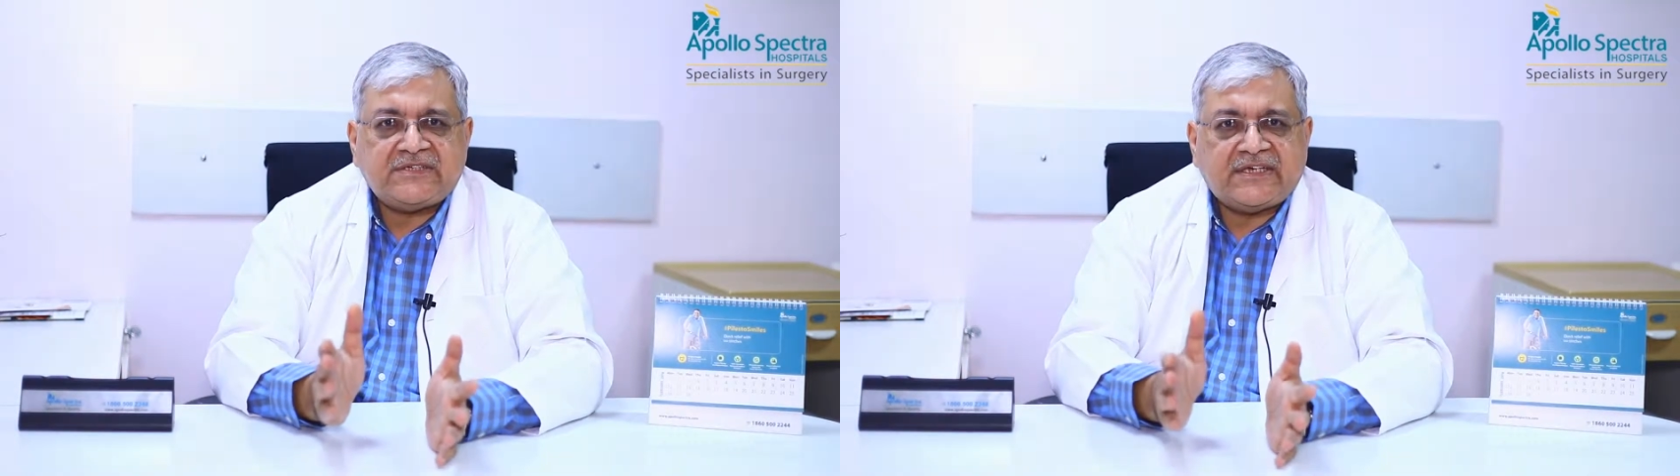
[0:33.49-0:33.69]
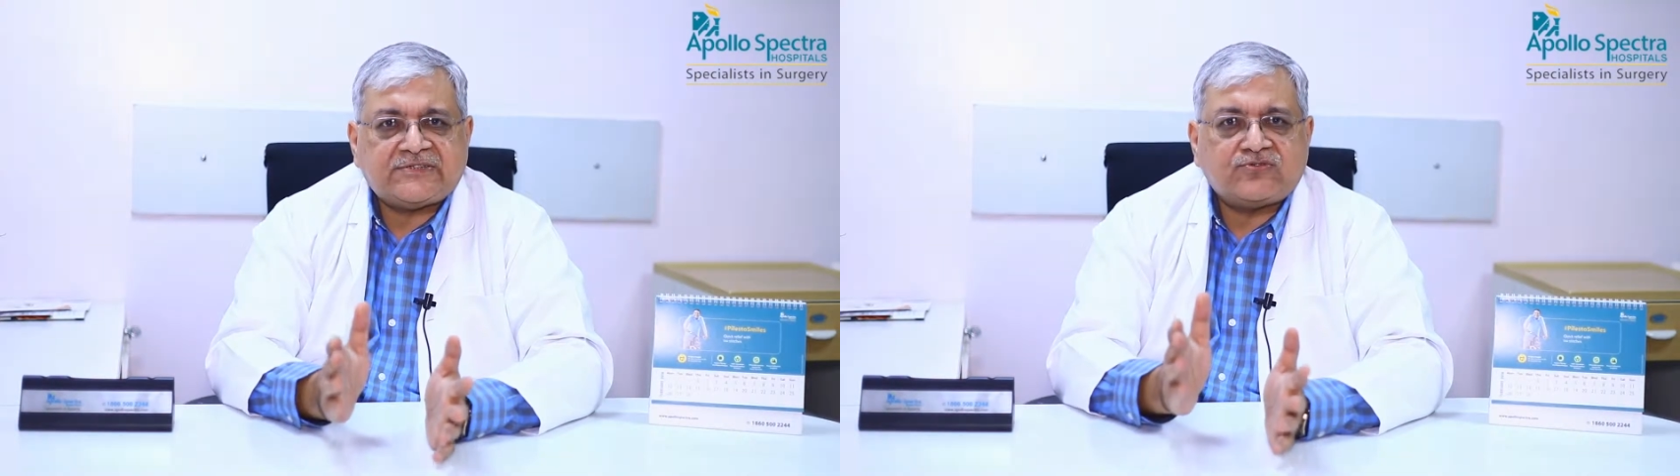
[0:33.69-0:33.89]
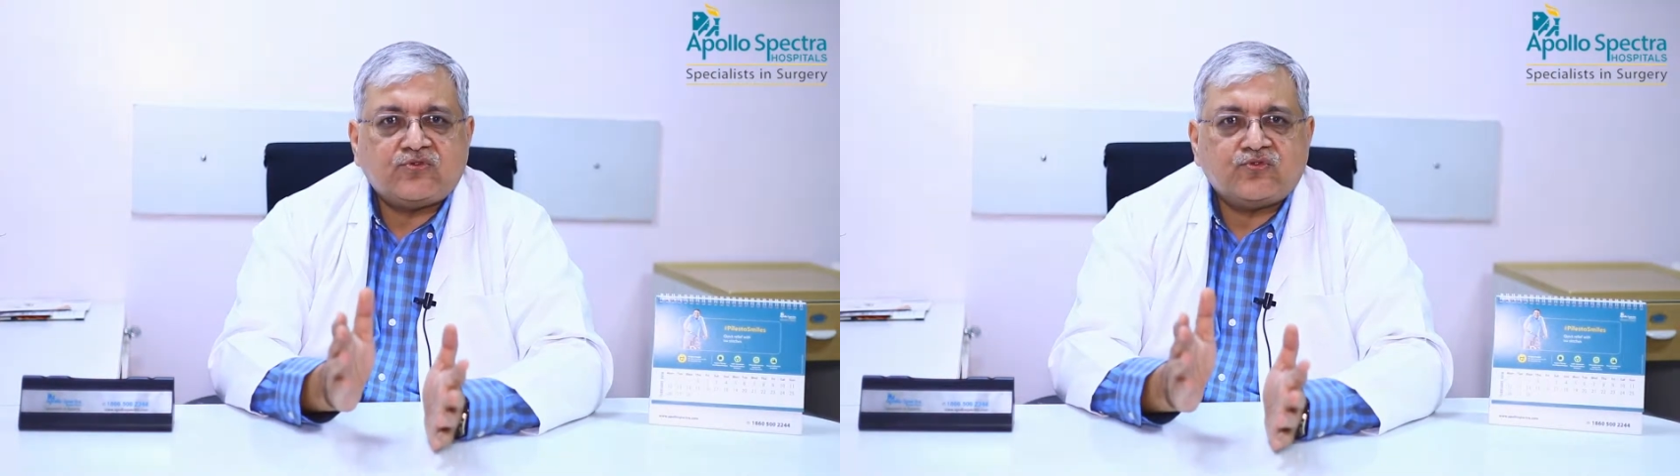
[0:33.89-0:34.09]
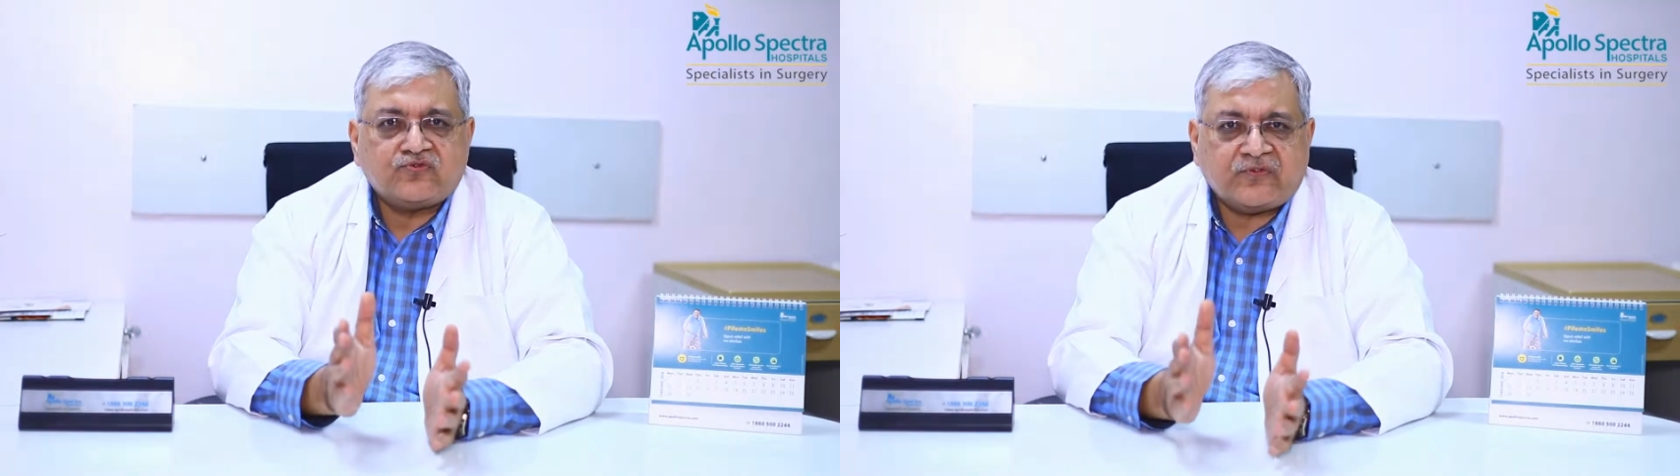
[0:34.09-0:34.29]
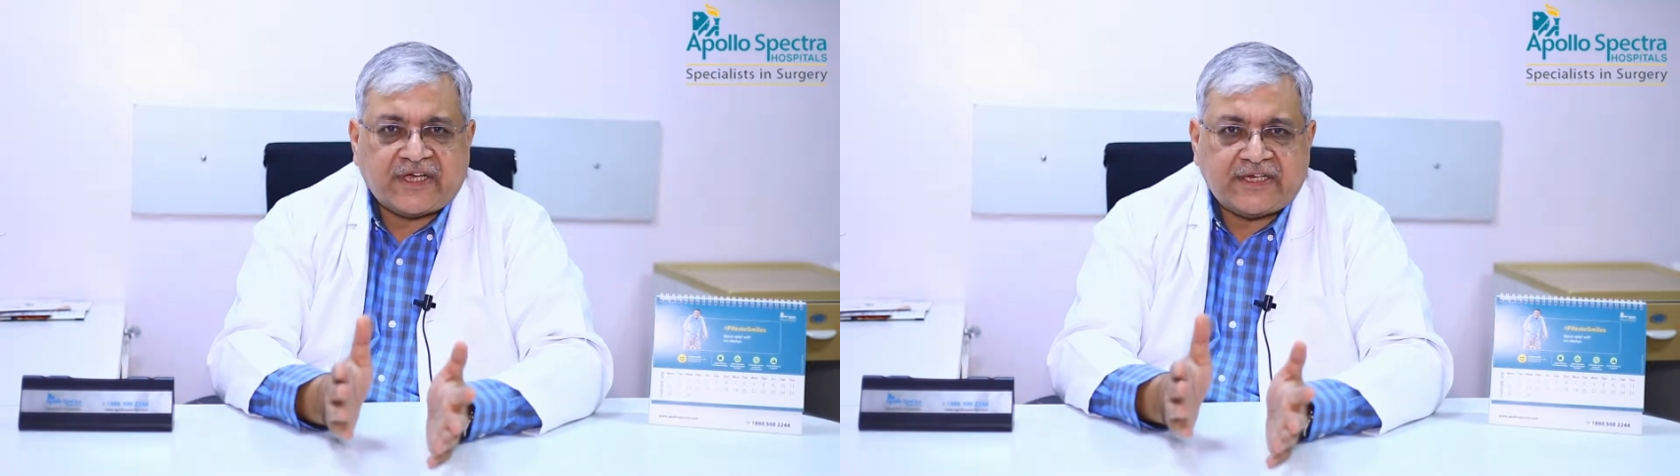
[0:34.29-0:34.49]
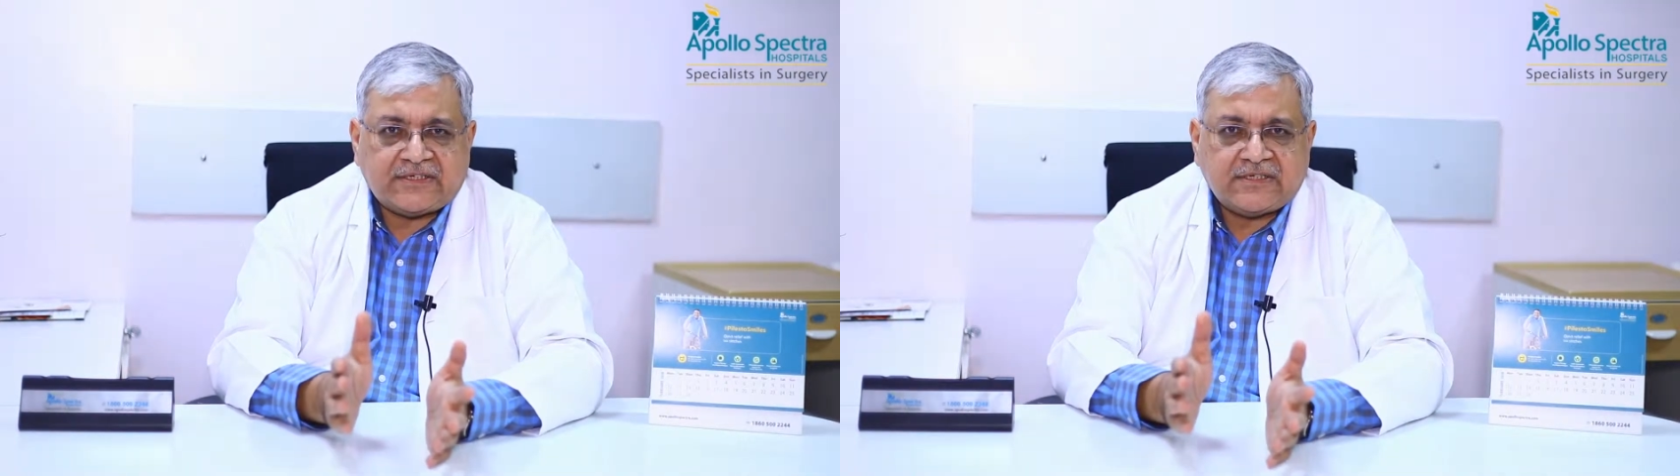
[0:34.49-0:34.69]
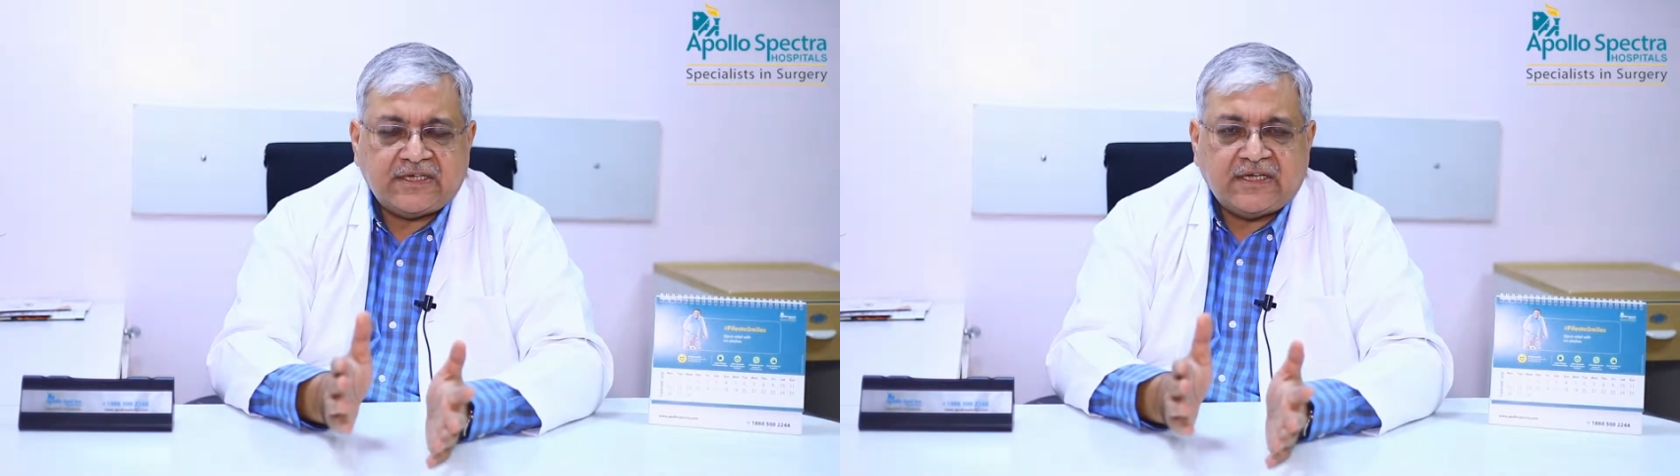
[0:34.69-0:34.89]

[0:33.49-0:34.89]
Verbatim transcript: he has to lose weight